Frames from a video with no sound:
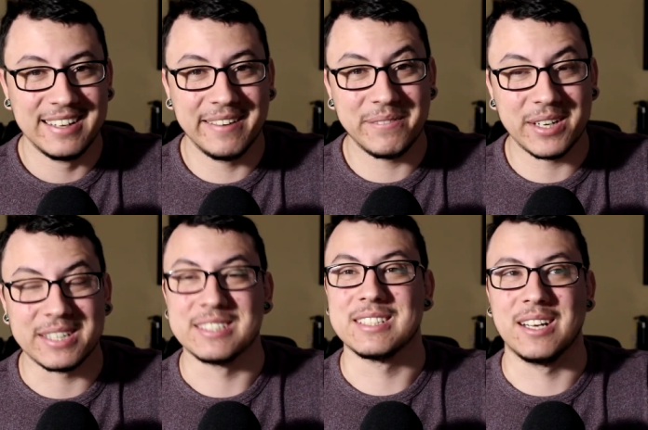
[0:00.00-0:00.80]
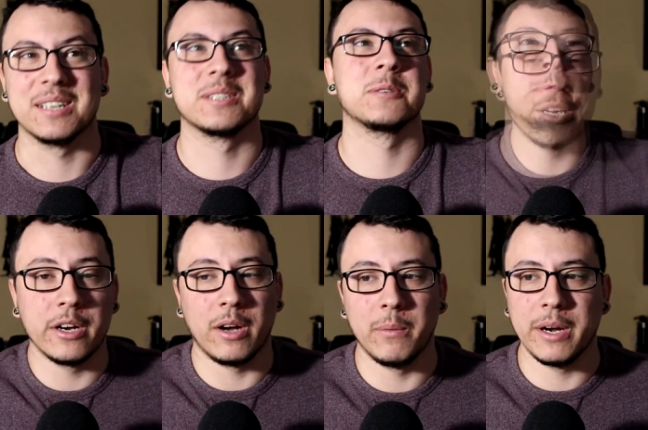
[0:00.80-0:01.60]
It fucking sucks. You
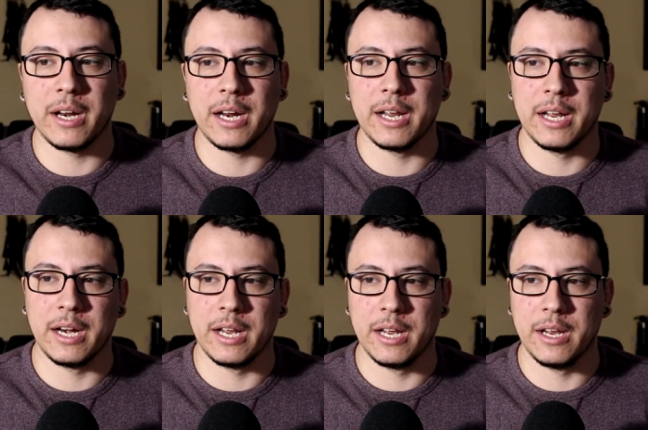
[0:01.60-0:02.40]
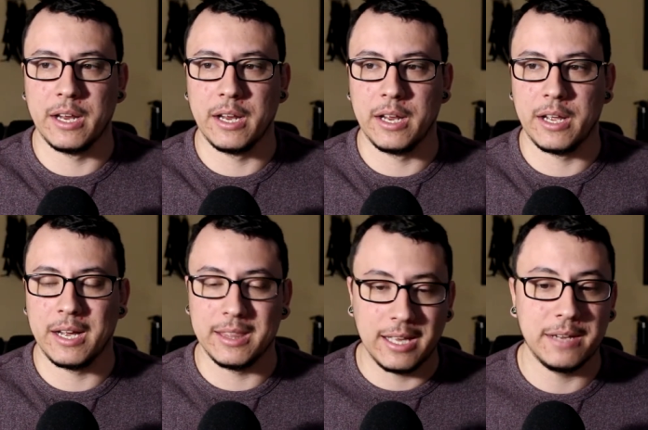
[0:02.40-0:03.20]
know, I went in, I and I
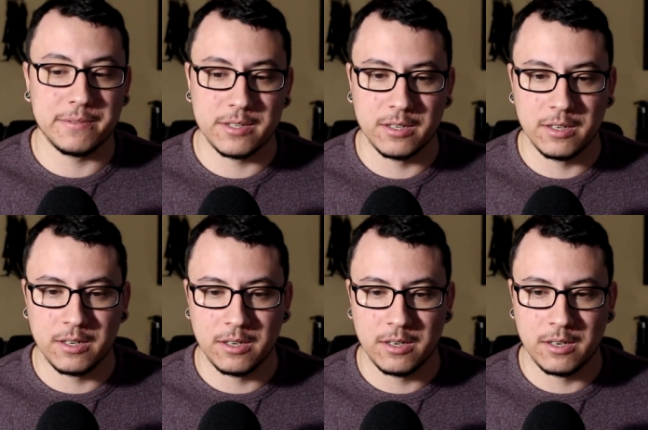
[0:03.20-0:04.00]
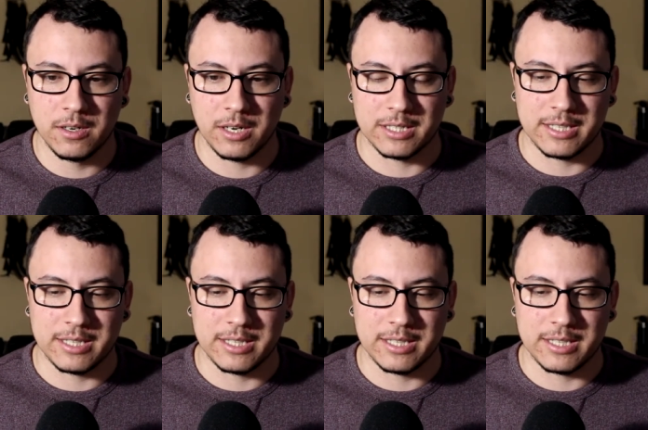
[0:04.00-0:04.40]
I left. And